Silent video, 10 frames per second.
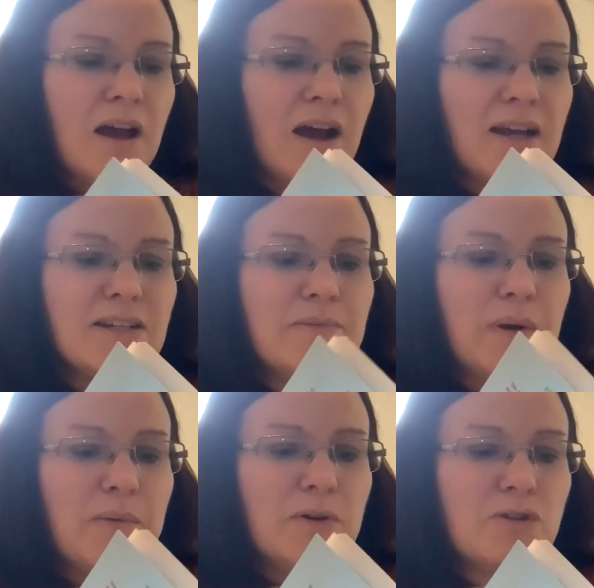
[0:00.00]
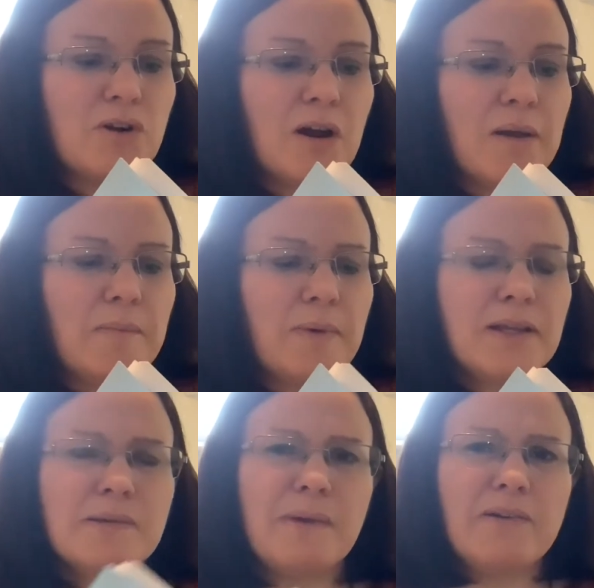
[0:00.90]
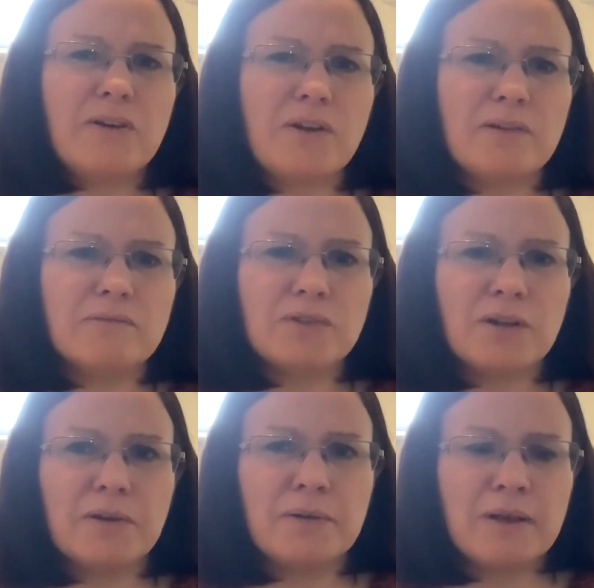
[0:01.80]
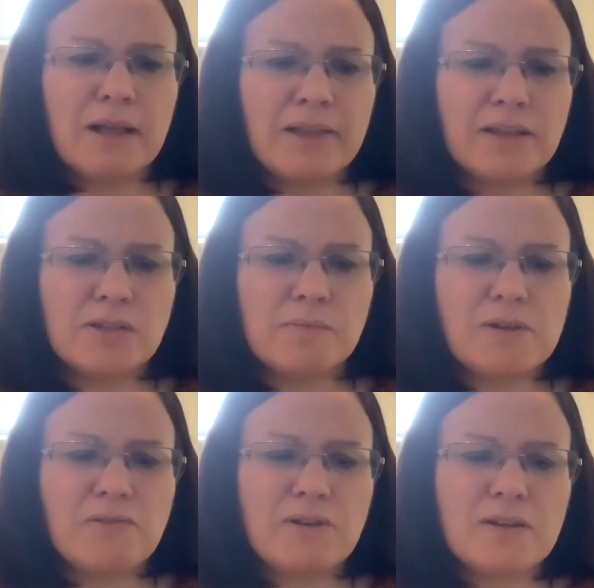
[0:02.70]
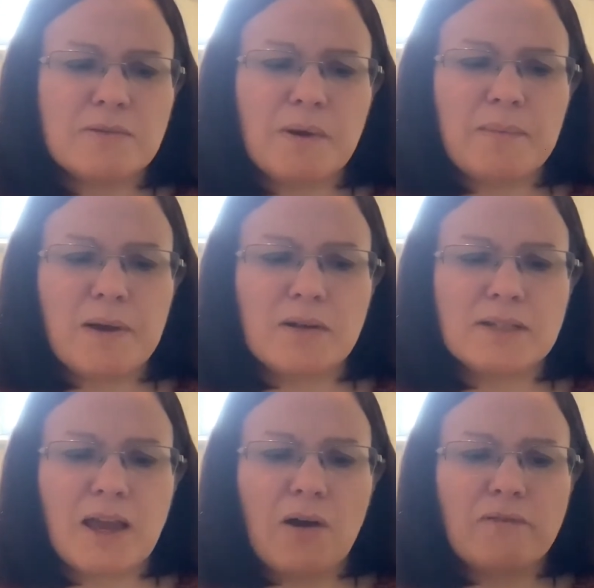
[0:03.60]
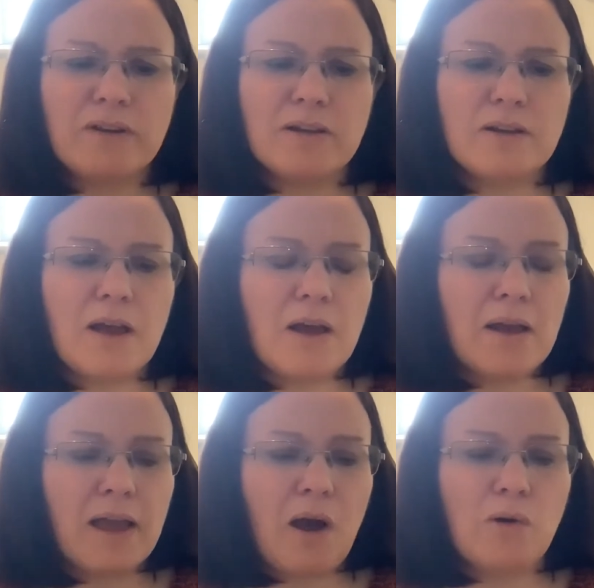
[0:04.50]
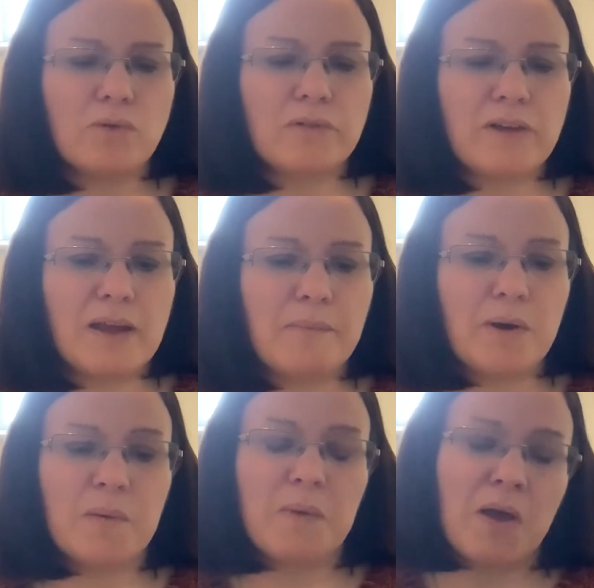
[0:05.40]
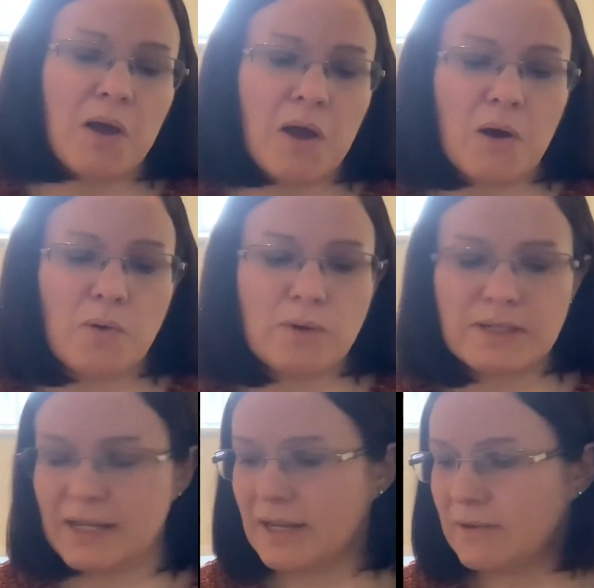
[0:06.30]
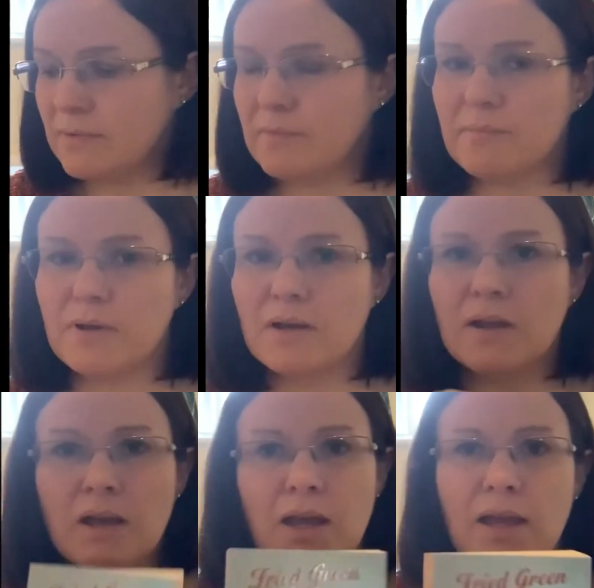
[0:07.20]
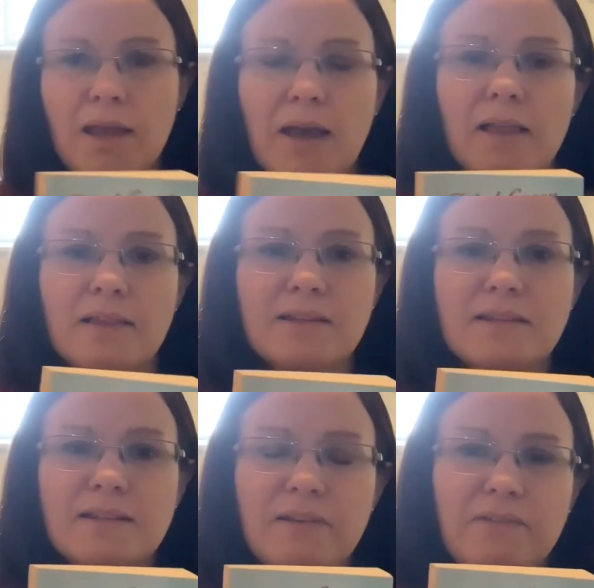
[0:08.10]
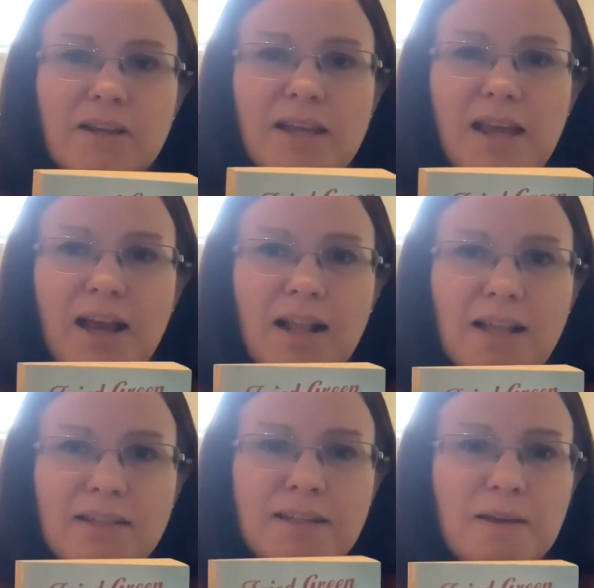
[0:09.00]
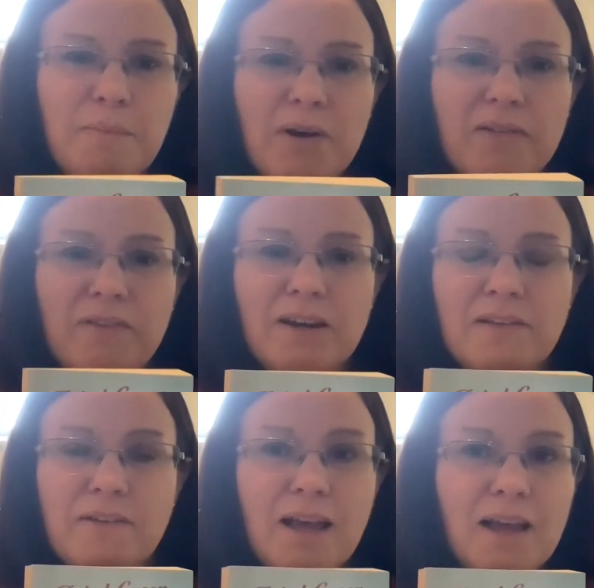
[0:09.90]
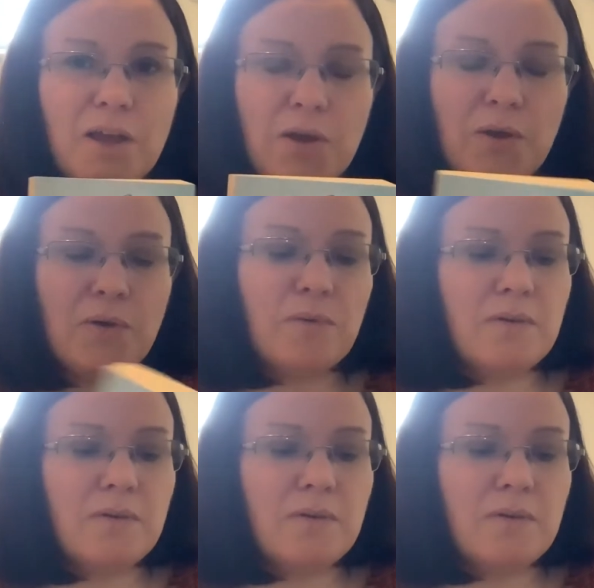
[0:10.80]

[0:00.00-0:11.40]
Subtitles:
I actually might want to try, but it's American, so I think some of the ingredients might be hard to get hold of here, but we'll see. But yeah, this is definitely a classic by Fanny Flagg, who